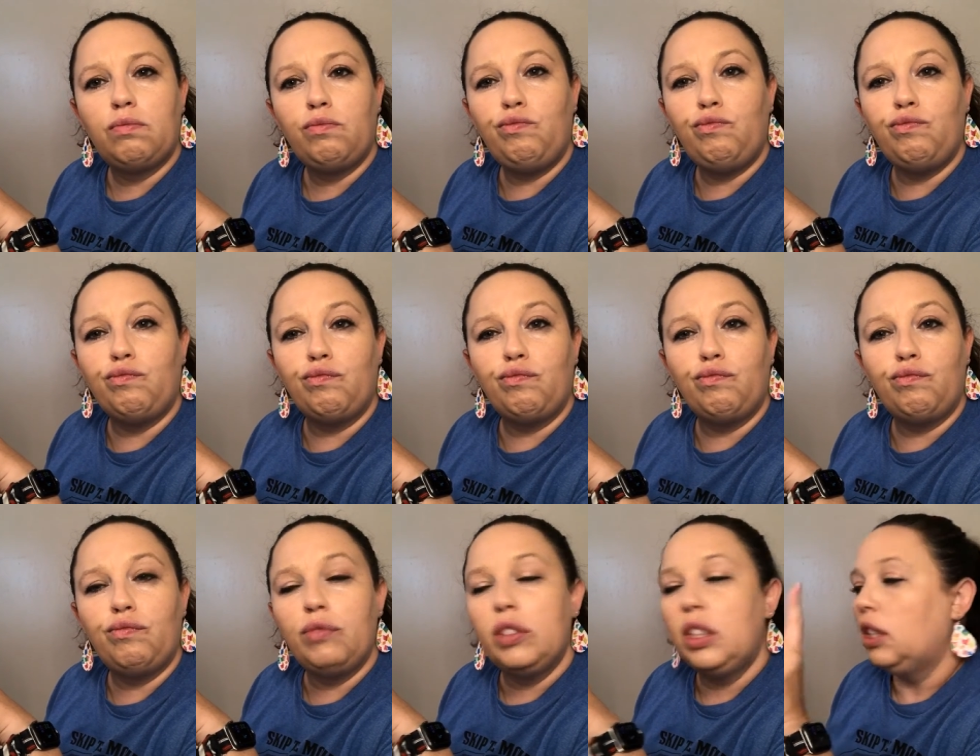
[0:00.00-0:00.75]
Hmm.
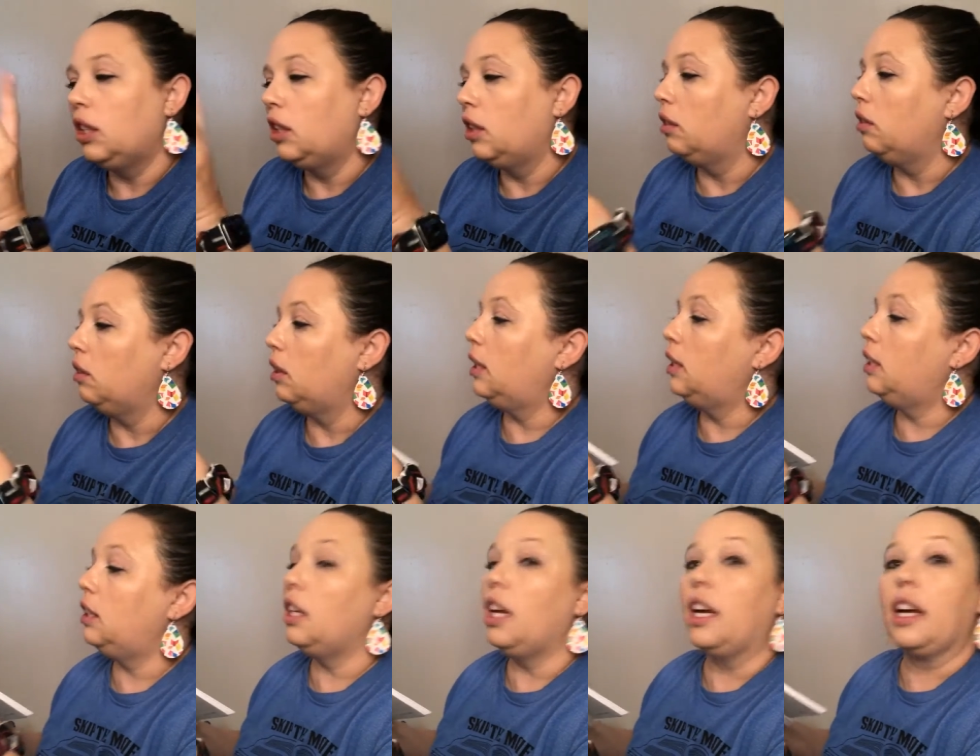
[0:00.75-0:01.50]

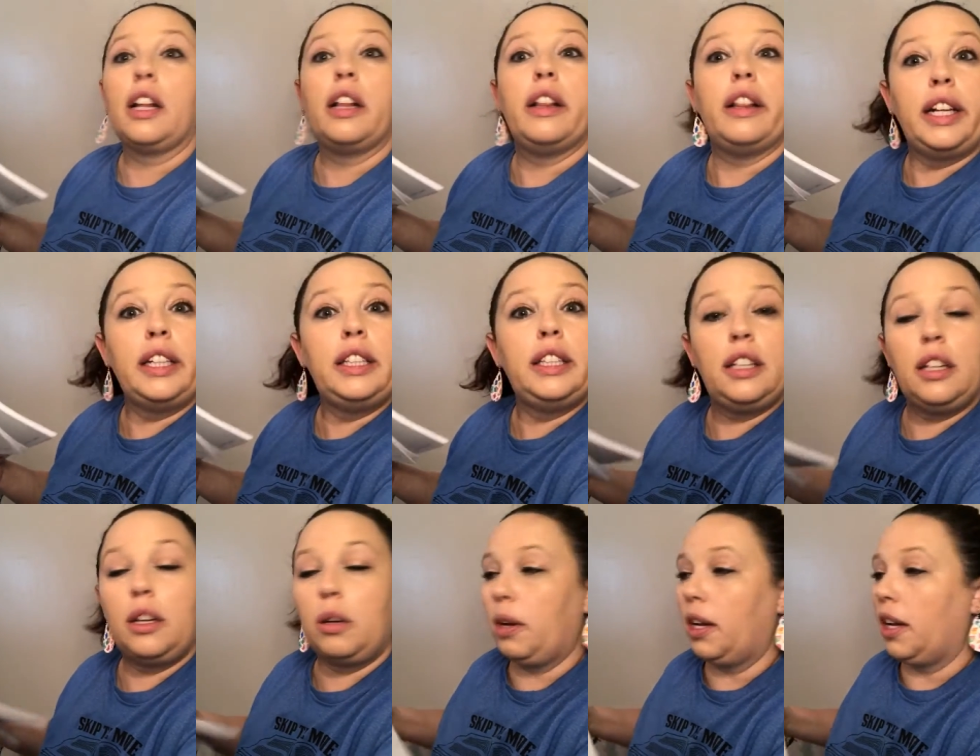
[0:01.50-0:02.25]
Let's look. Let's
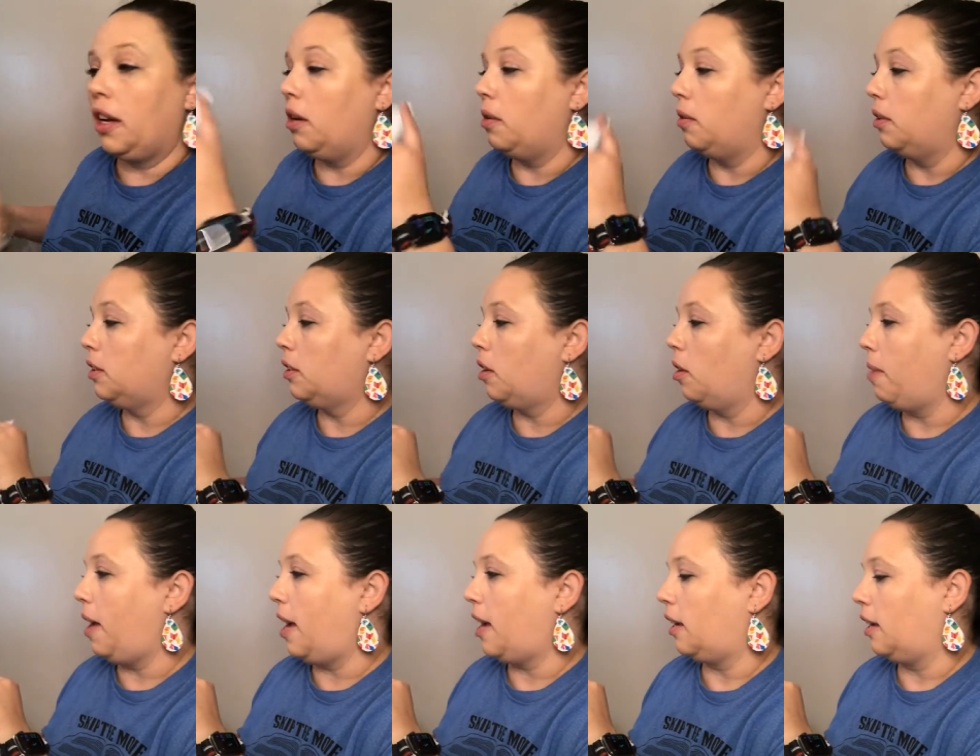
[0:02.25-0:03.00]
look. We can always
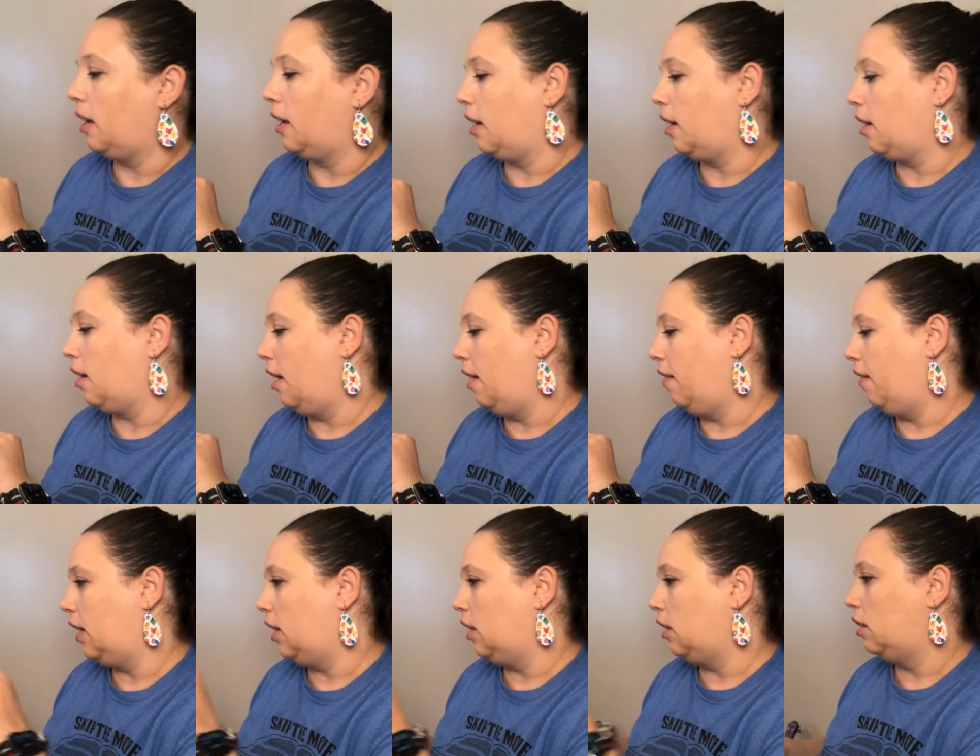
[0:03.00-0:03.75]
go back and get our
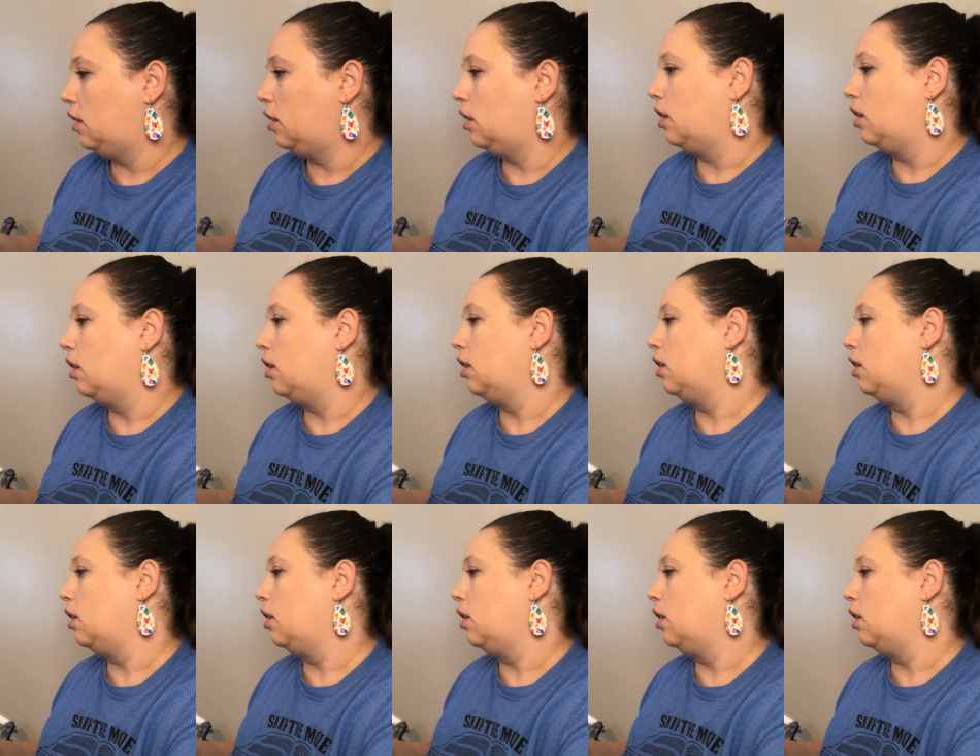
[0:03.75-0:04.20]
evidence.